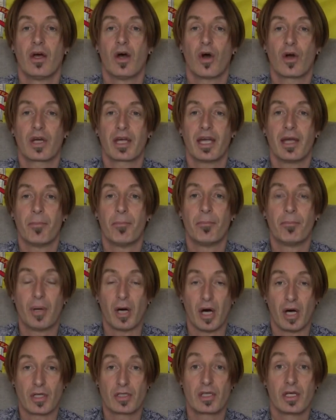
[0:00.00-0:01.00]
Okay,
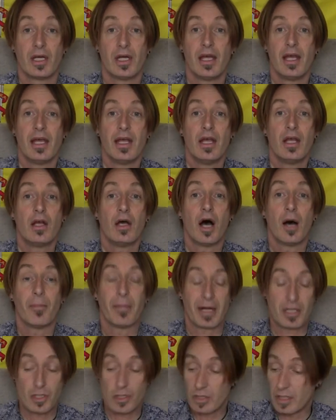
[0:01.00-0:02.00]
but
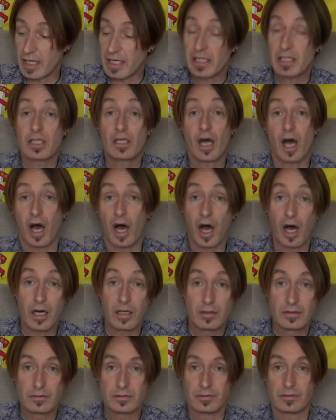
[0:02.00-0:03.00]
imagine in a car,